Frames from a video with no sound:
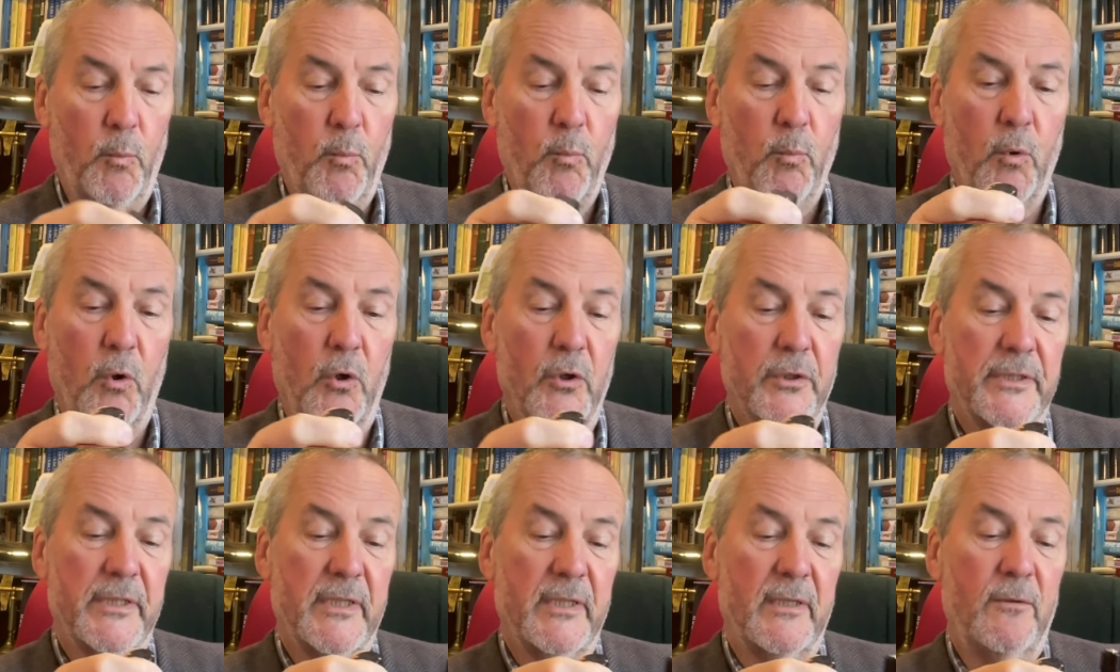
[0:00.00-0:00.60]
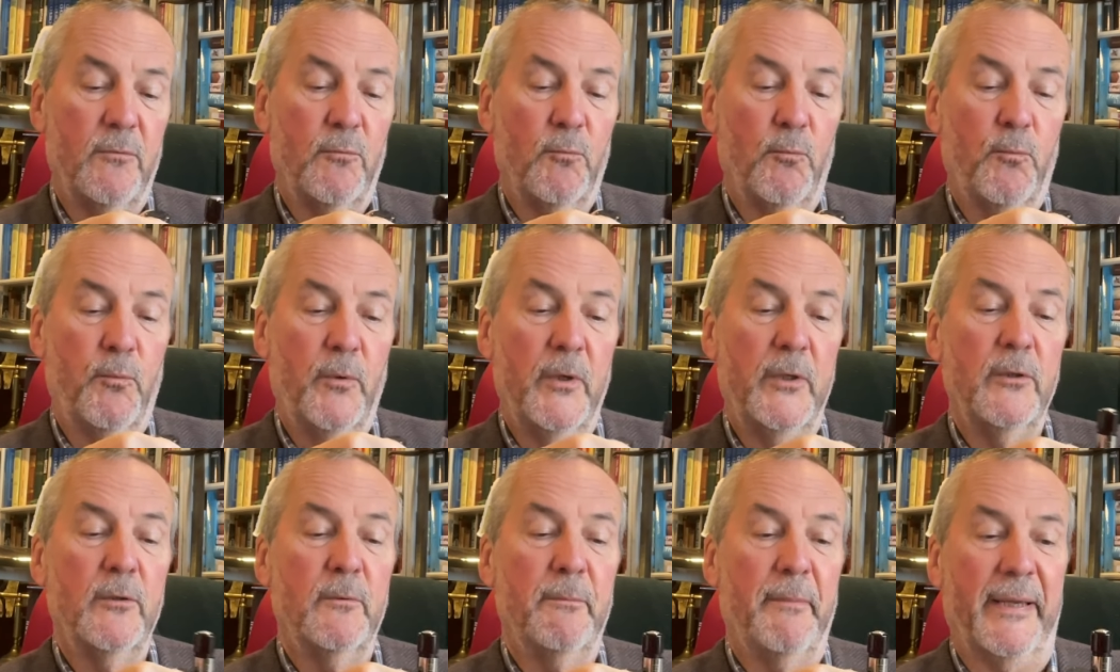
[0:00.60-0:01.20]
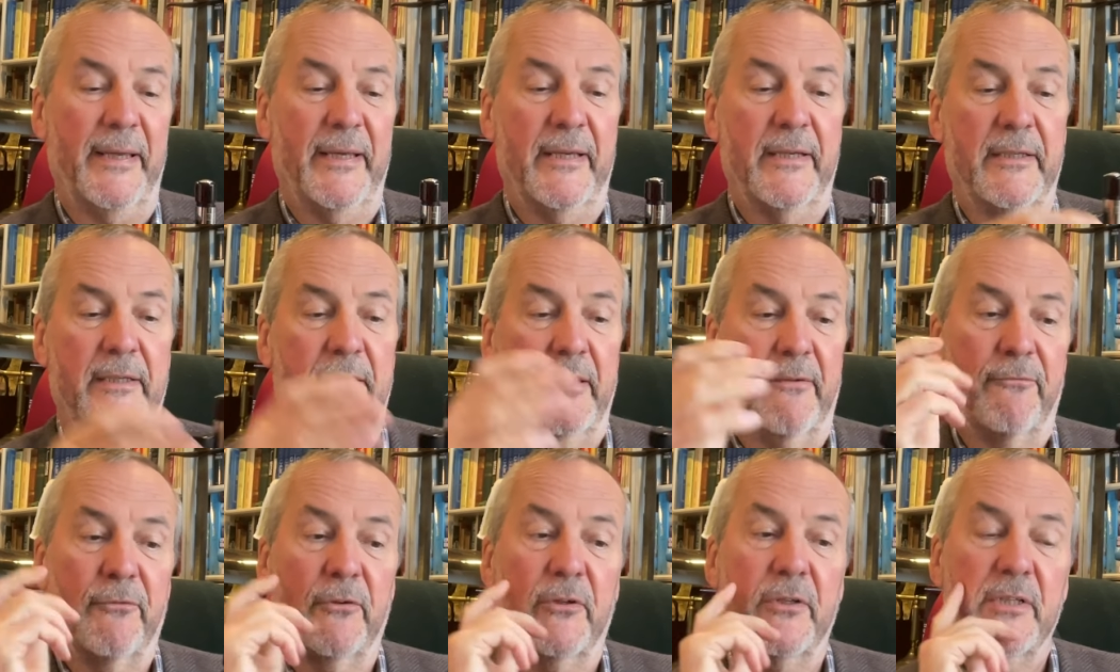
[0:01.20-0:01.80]
What will make a
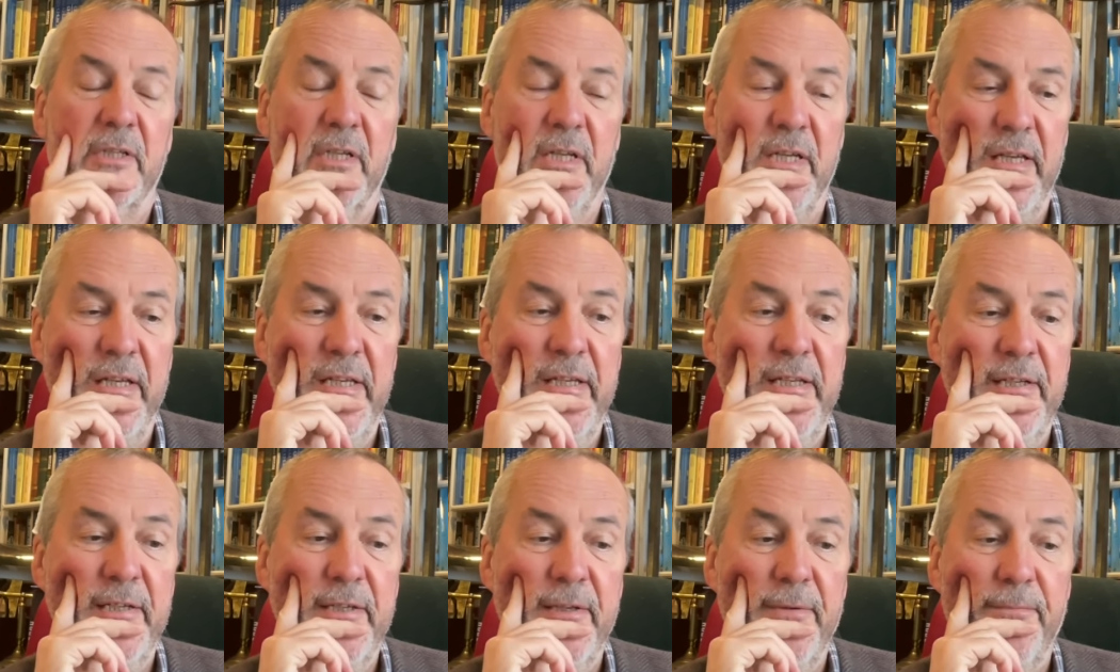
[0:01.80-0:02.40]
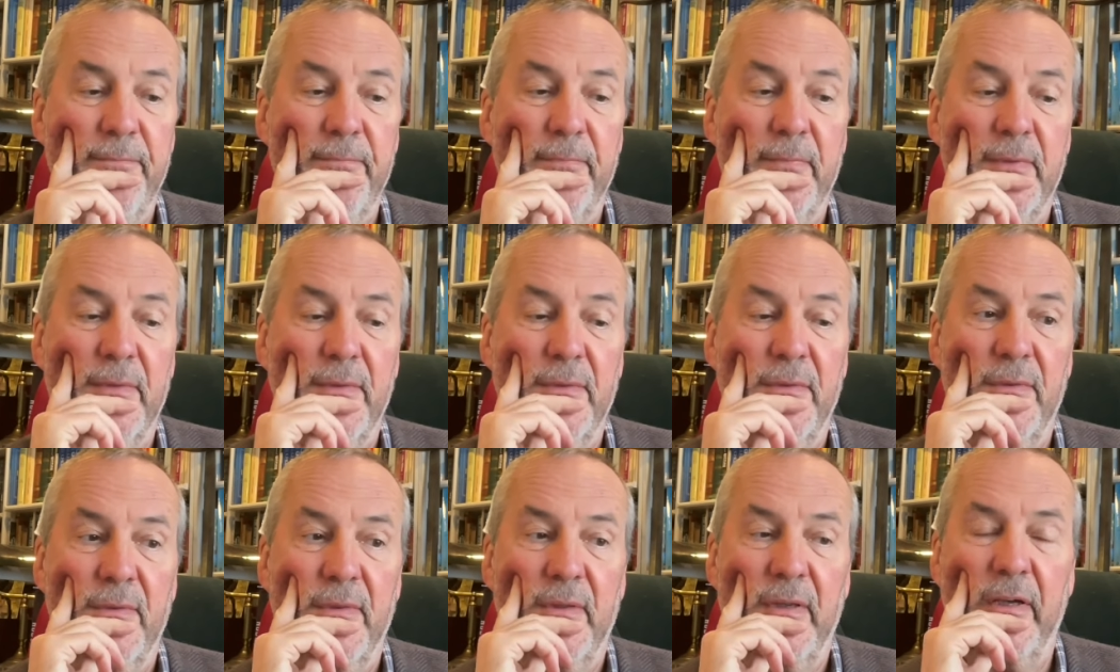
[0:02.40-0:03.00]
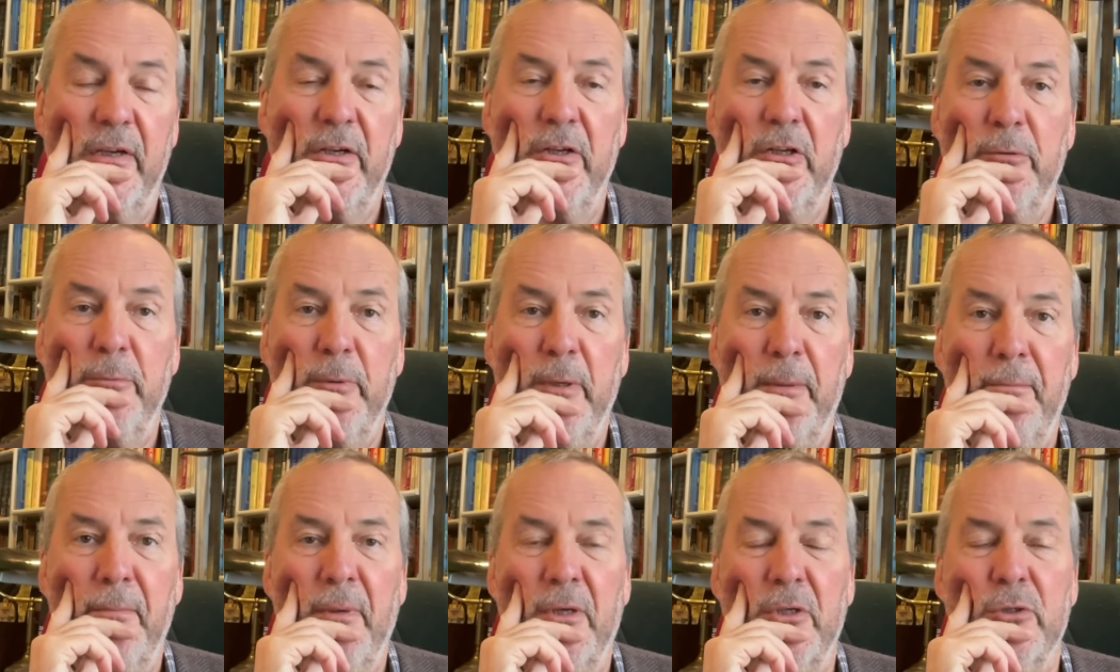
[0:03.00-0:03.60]
difference is they're going to
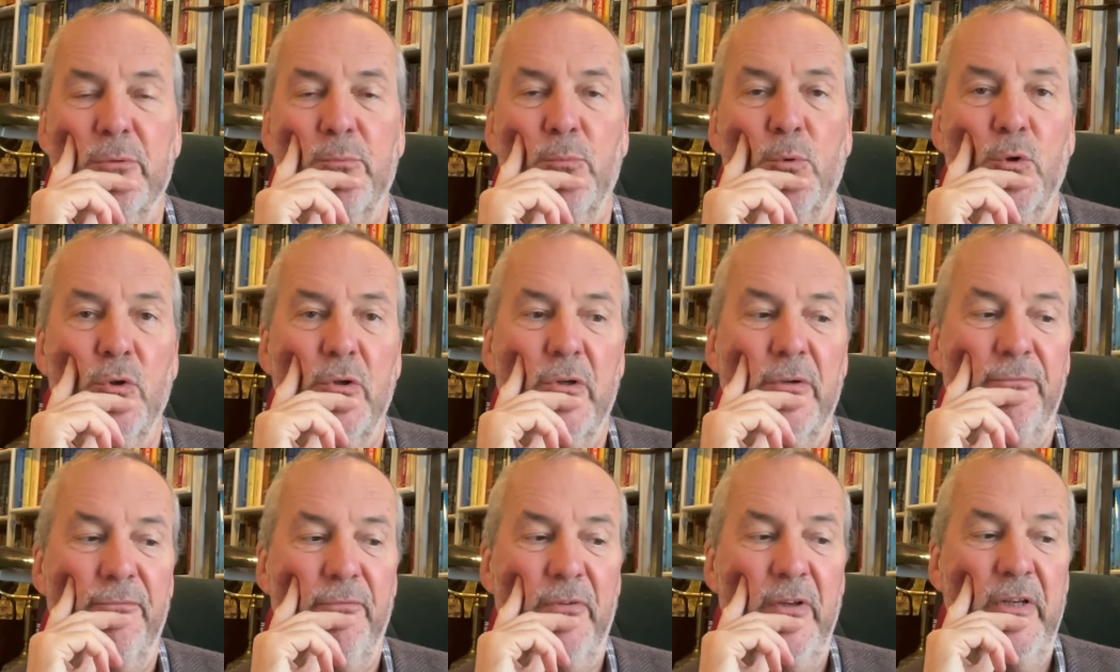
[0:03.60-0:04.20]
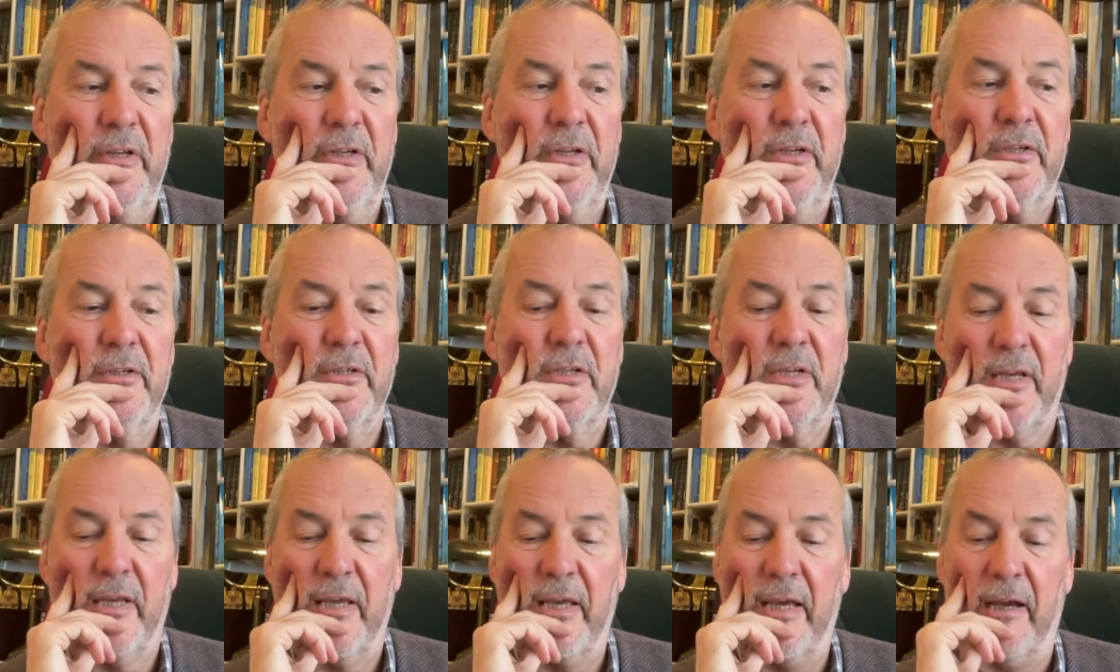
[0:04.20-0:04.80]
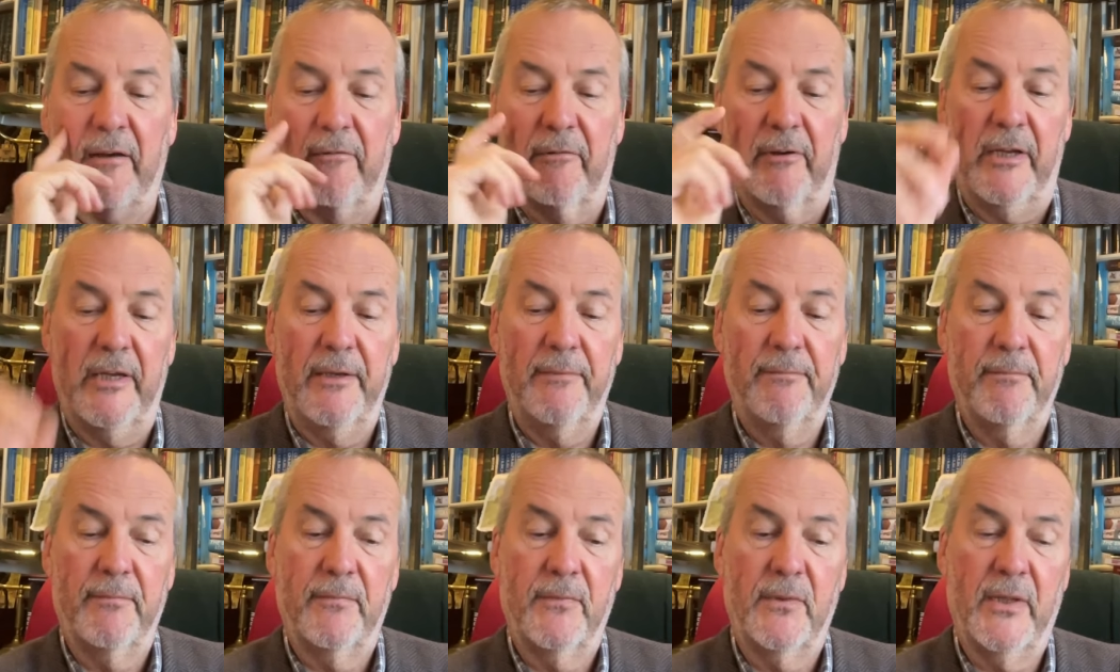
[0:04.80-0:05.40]
be much more convenient to
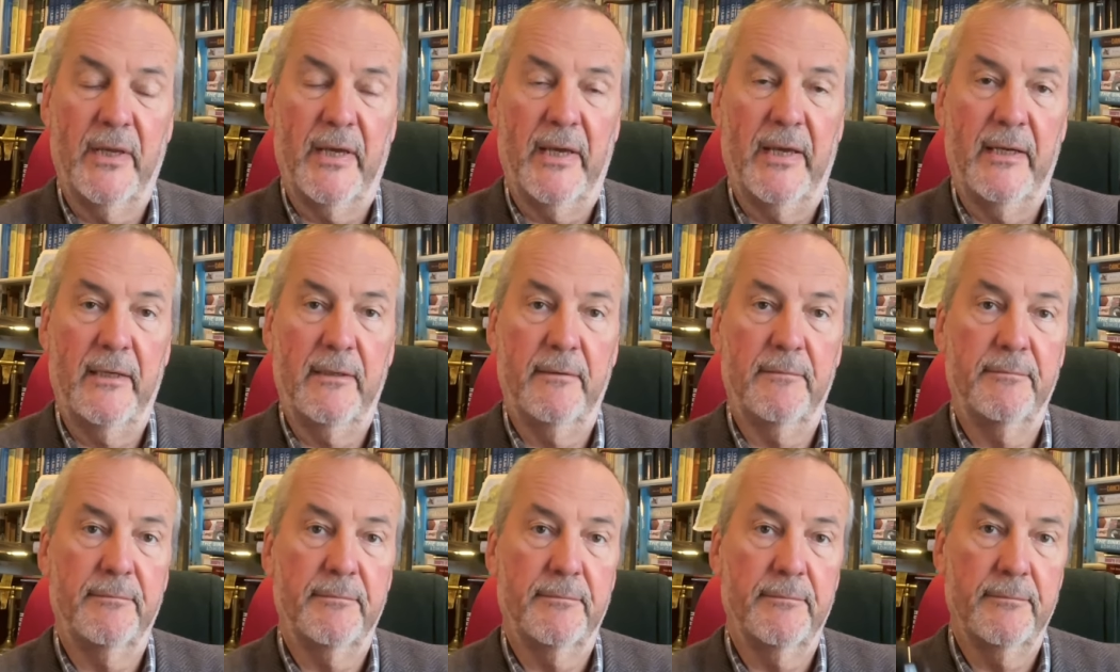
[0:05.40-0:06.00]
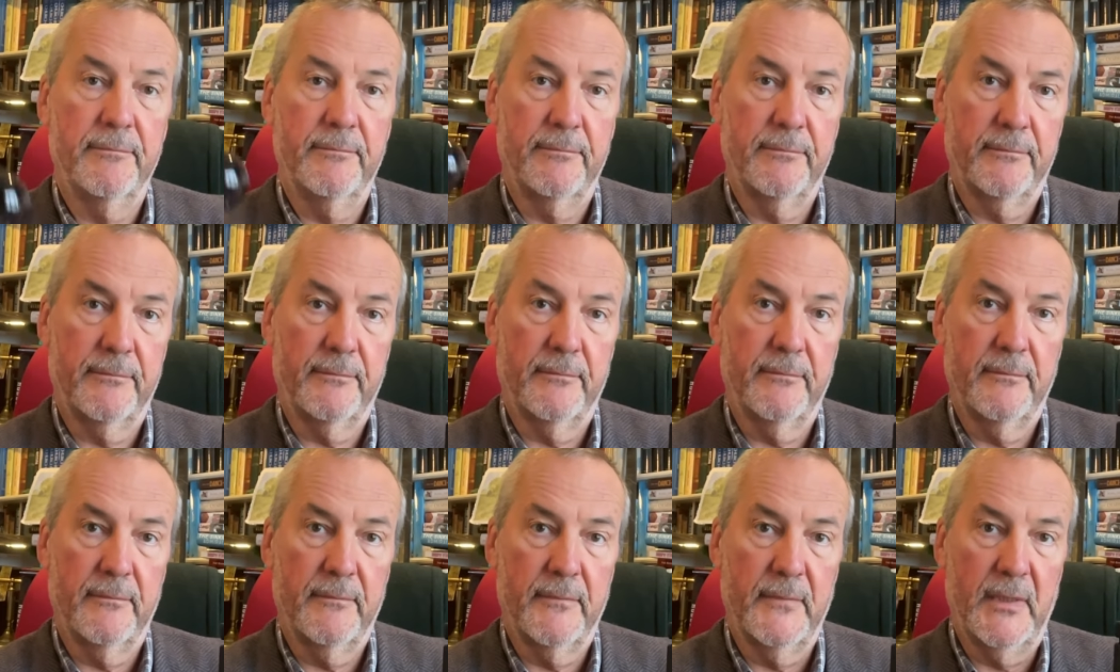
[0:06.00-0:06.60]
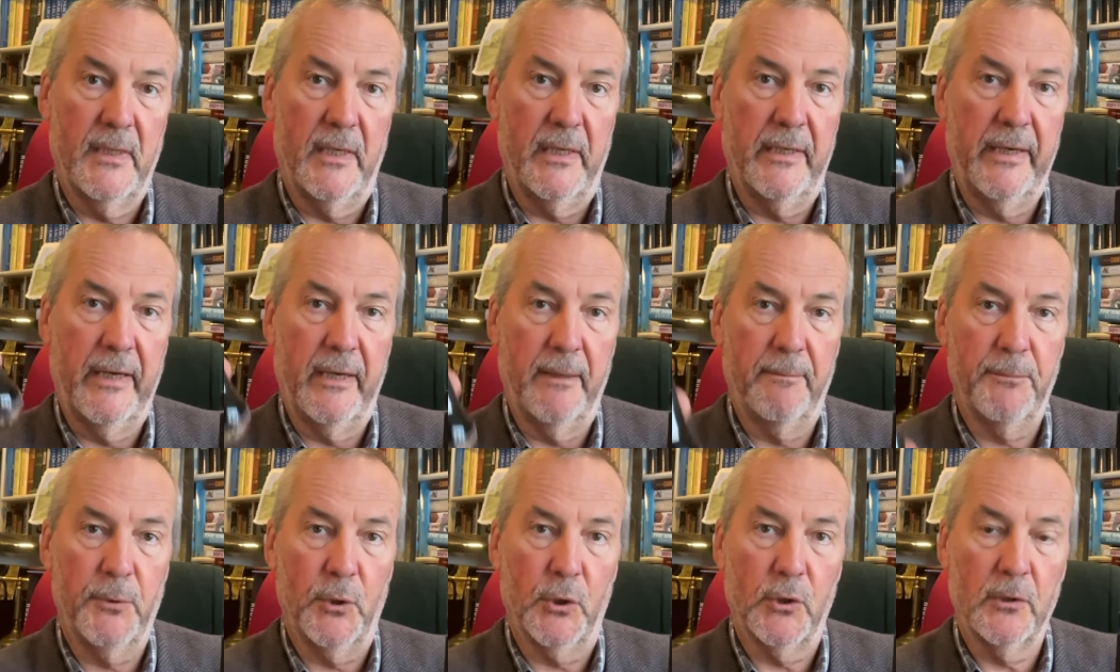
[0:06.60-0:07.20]
carry than an
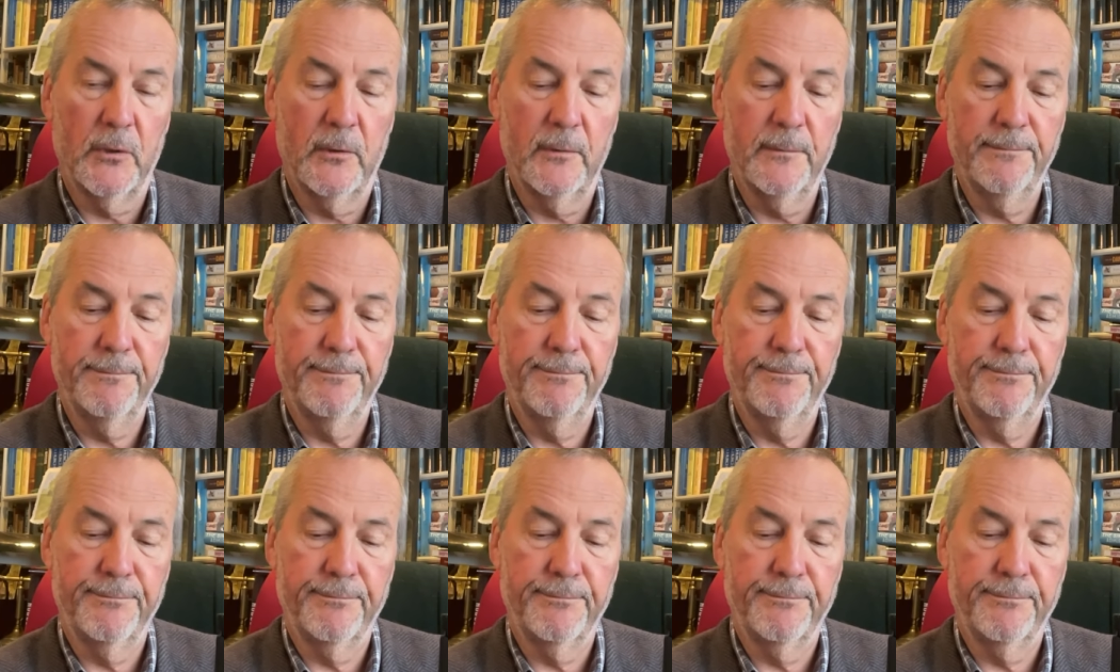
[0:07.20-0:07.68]
ink bottle.